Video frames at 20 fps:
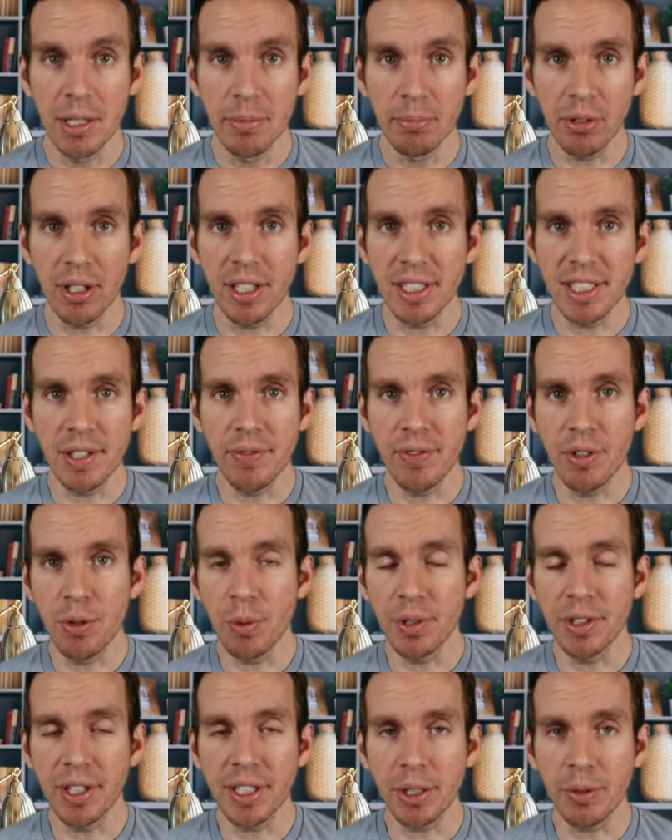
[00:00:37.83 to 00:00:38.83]
Plus, if you
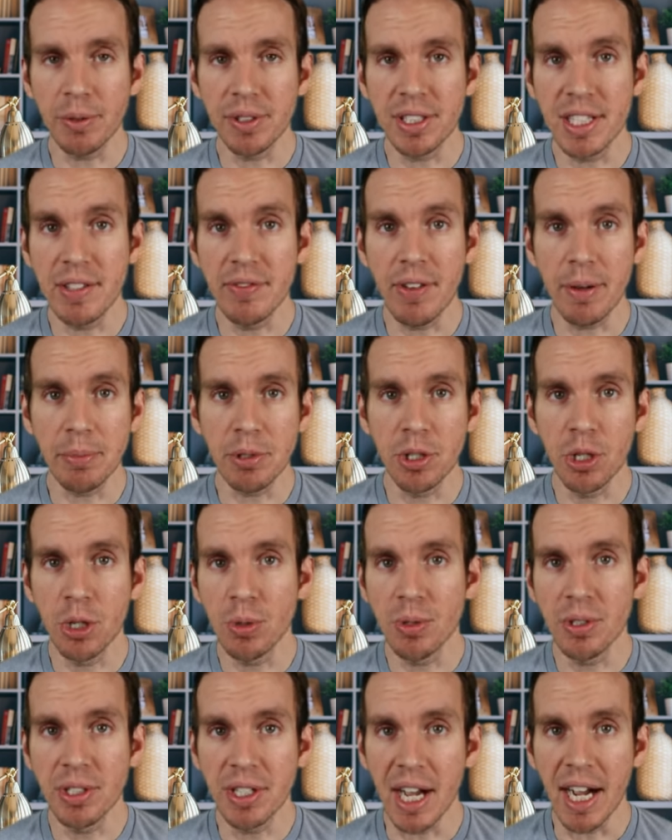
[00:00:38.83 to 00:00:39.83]
would like to receive up
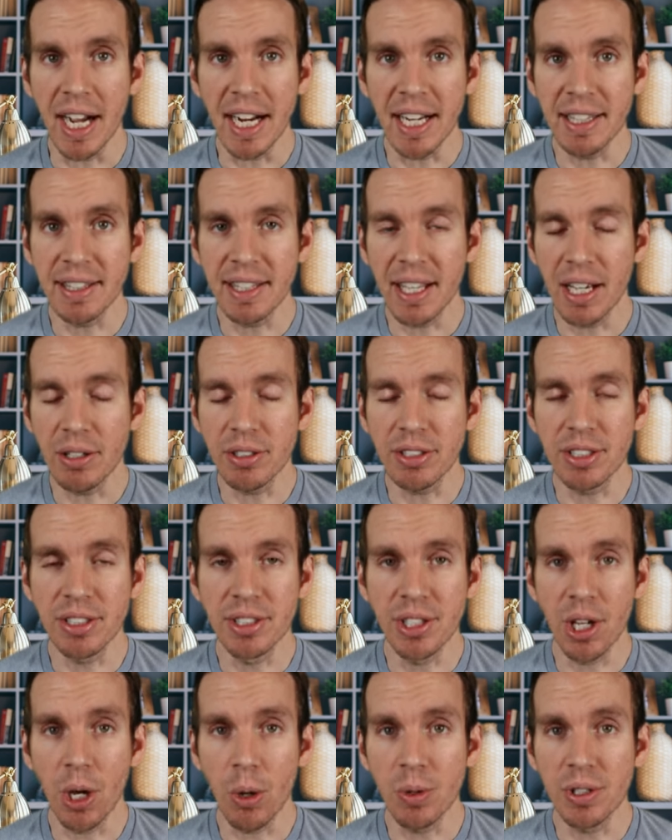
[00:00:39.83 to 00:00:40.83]
to
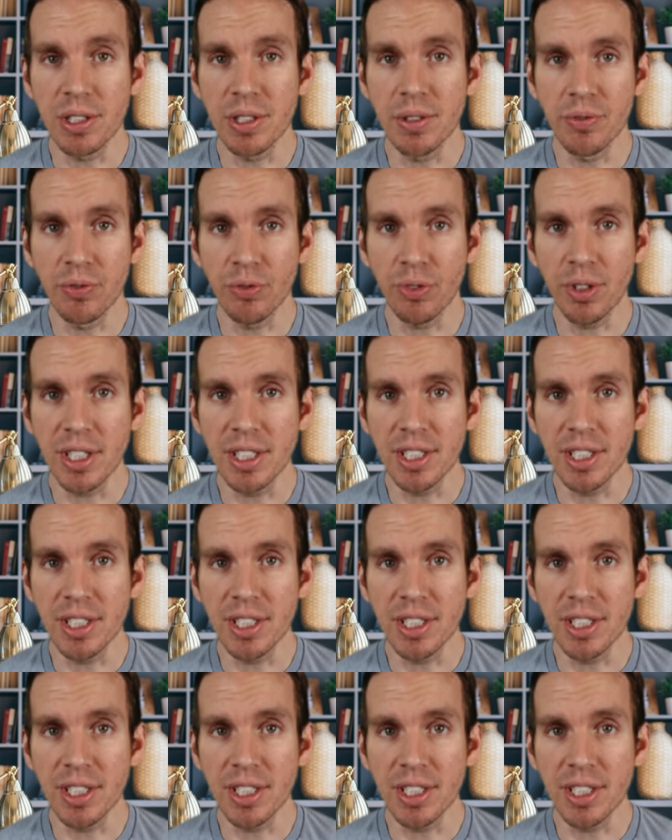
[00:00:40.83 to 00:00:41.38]
$9,000 in free